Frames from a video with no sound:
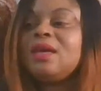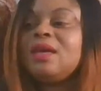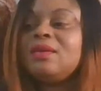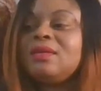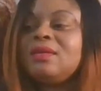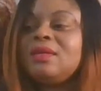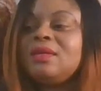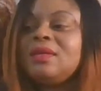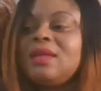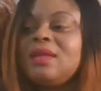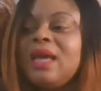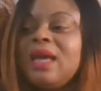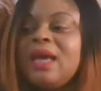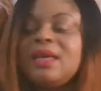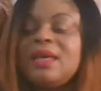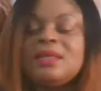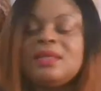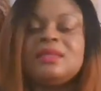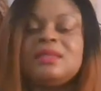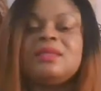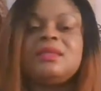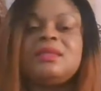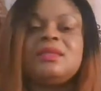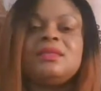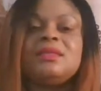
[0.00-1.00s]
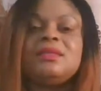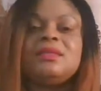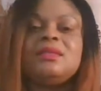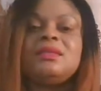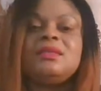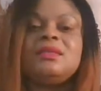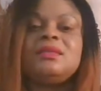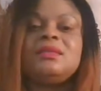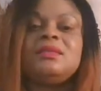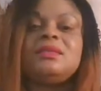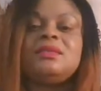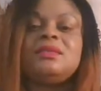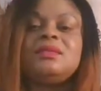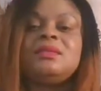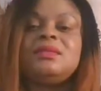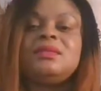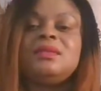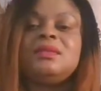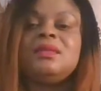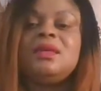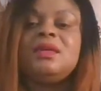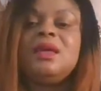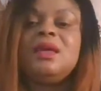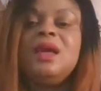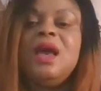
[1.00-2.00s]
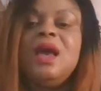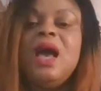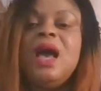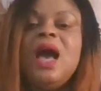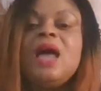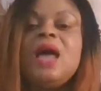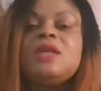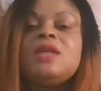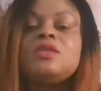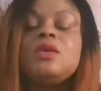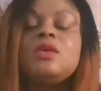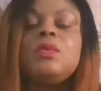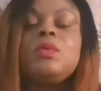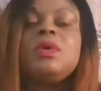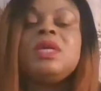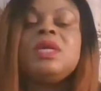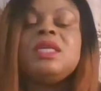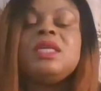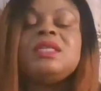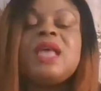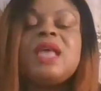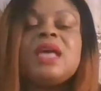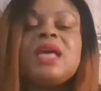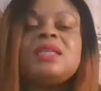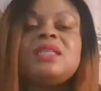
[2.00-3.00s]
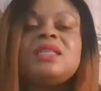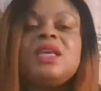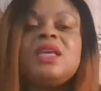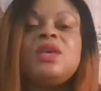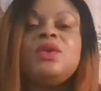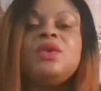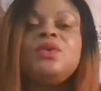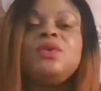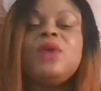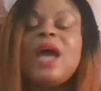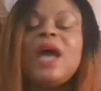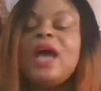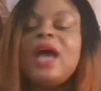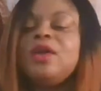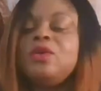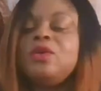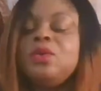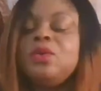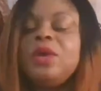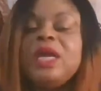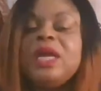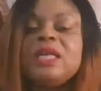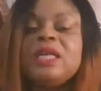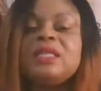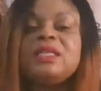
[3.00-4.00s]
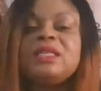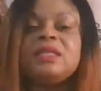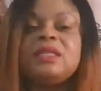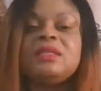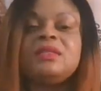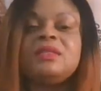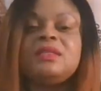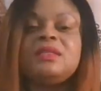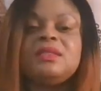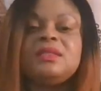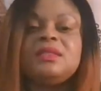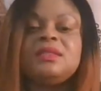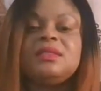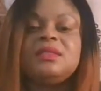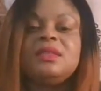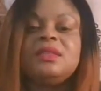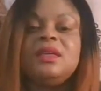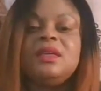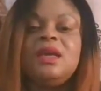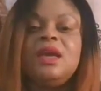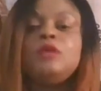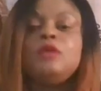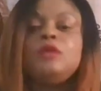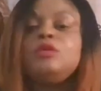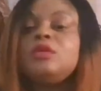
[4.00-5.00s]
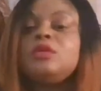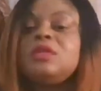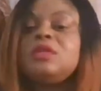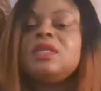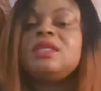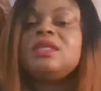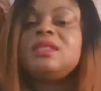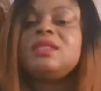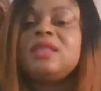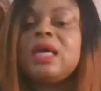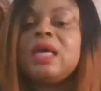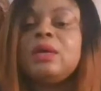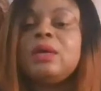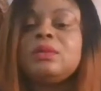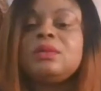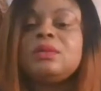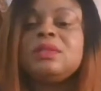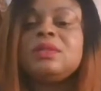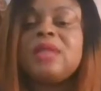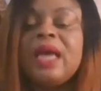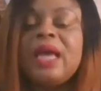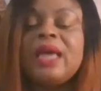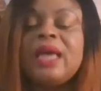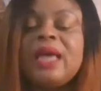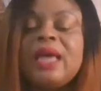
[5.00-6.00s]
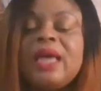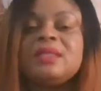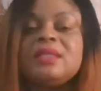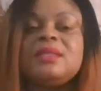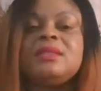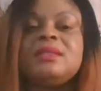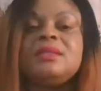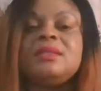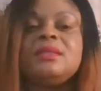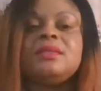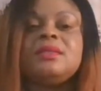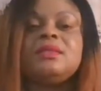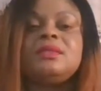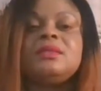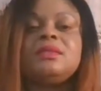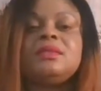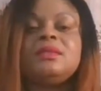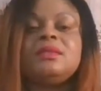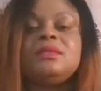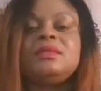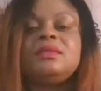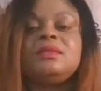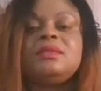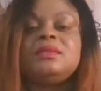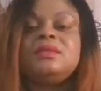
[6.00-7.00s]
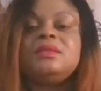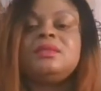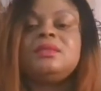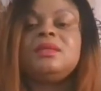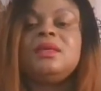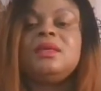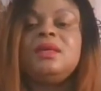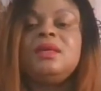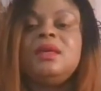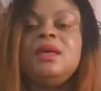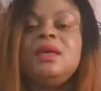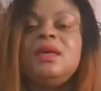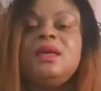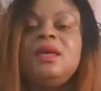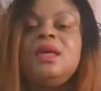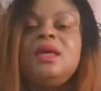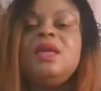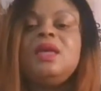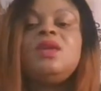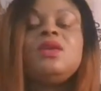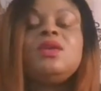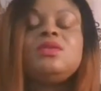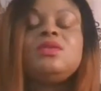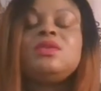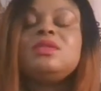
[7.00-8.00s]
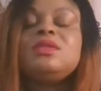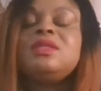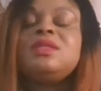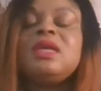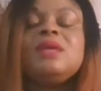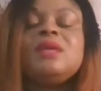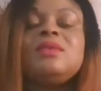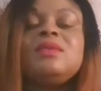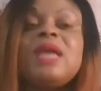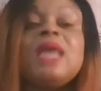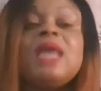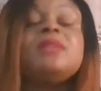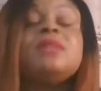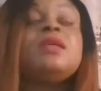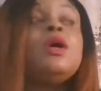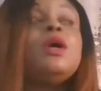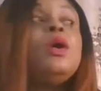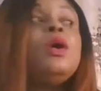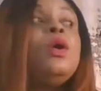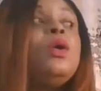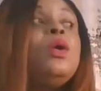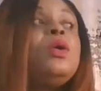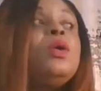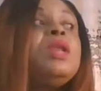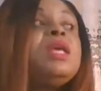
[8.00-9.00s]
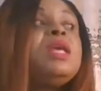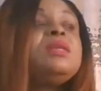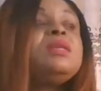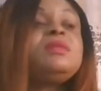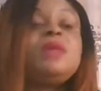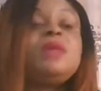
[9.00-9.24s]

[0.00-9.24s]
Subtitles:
it sound nice? And someone is asking you, are you eating? Does it sound nice? It doesn't sound nice. Unless